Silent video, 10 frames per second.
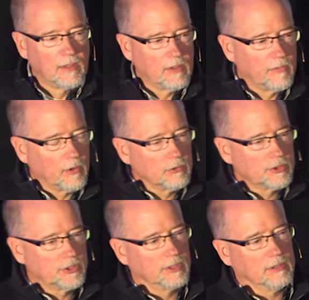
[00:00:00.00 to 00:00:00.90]
those
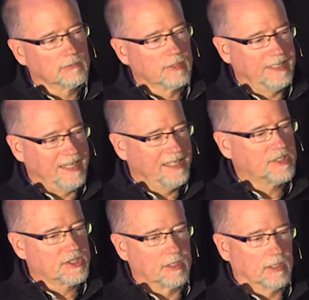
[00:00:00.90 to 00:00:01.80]
children
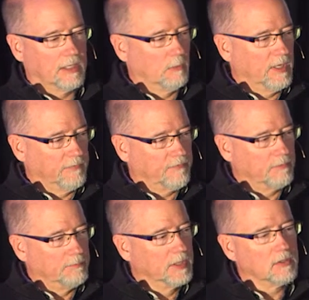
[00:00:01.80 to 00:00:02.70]
instantly went
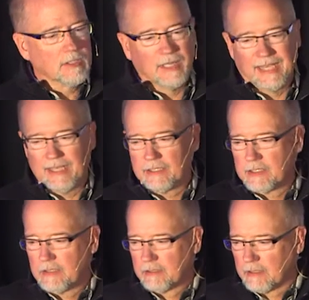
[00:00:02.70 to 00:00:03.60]
from middle
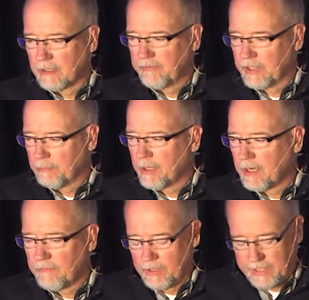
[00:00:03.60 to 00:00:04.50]
class to living in
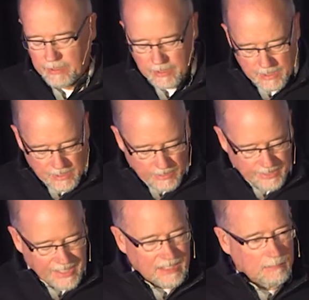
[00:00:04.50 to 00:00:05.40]
poverty. They
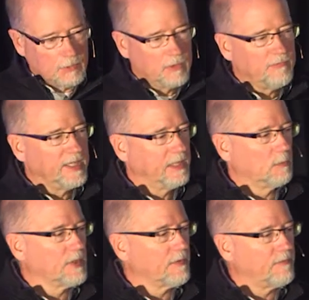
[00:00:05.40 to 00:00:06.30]
had to move in
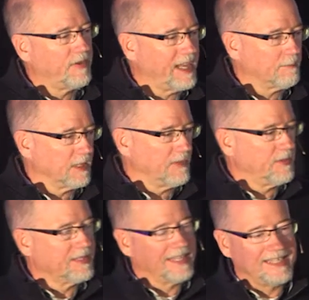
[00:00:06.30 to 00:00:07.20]
with a family
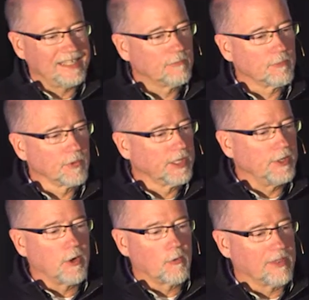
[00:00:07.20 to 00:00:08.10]
that they didn't really
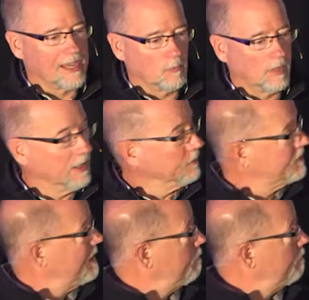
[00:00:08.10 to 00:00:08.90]
know that well, 10